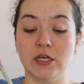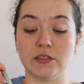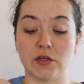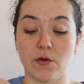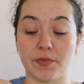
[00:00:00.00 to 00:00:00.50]

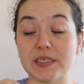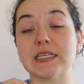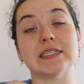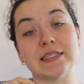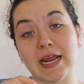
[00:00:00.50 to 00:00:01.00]
So this
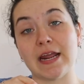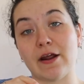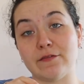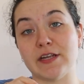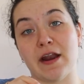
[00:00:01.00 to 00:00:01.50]
gets an 8
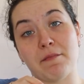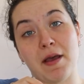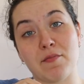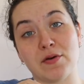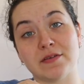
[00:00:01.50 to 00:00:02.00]
out of 10 in
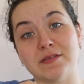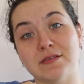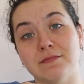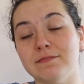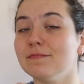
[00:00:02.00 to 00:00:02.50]
my
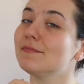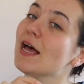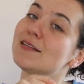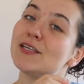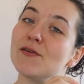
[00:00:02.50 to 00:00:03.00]
books.
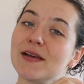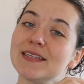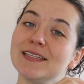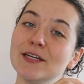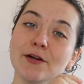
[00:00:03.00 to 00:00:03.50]
I'll see you guys
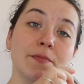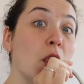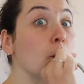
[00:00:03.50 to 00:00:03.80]
at dinner.